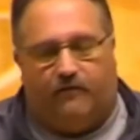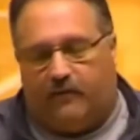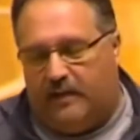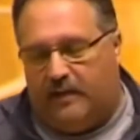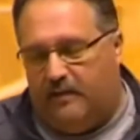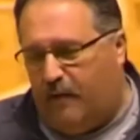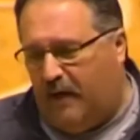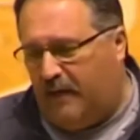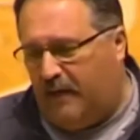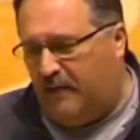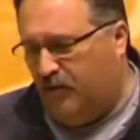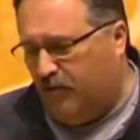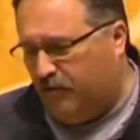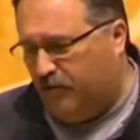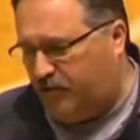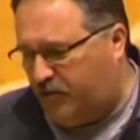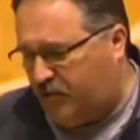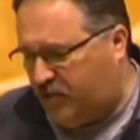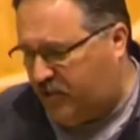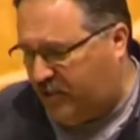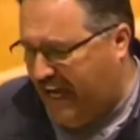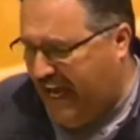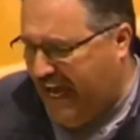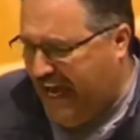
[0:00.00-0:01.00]
but you'll
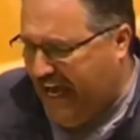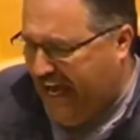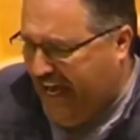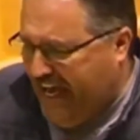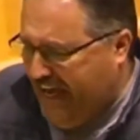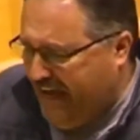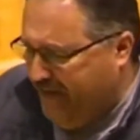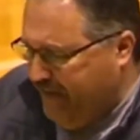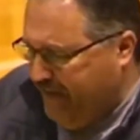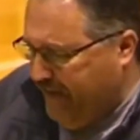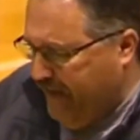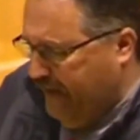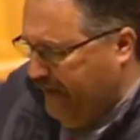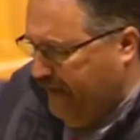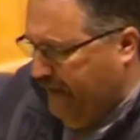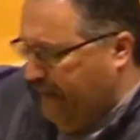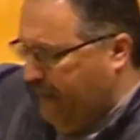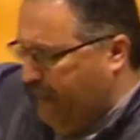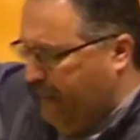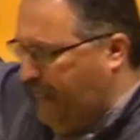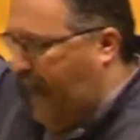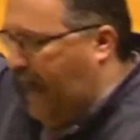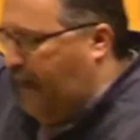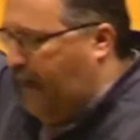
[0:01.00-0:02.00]
see
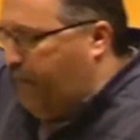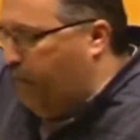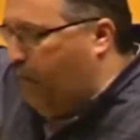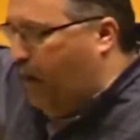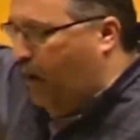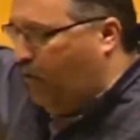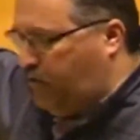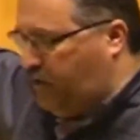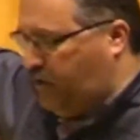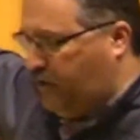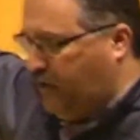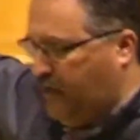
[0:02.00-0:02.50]
that most